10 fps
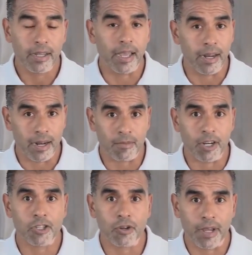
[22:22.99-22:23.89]
and I'm
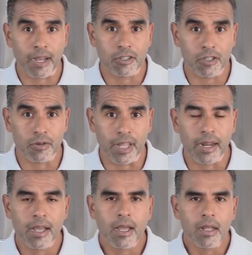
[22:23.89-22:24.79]
going to show you how to do
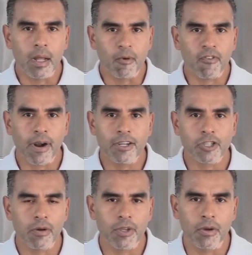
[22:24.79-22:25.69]
that. Now, before I
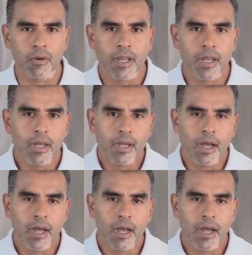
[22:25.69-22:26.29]
show you,